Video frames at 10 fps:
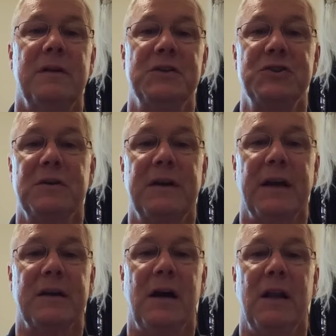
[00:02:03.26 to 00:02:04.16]
digital
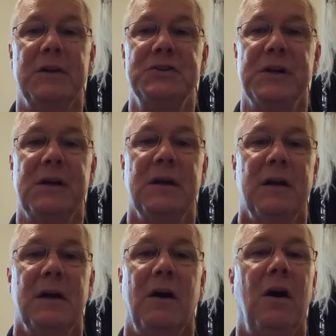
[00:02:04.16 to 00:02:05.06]
technology,
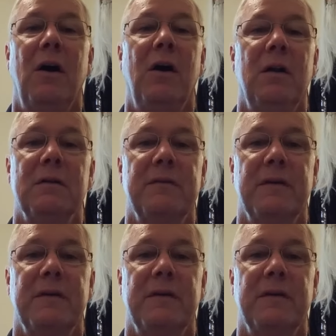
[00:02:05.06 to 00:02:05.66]
all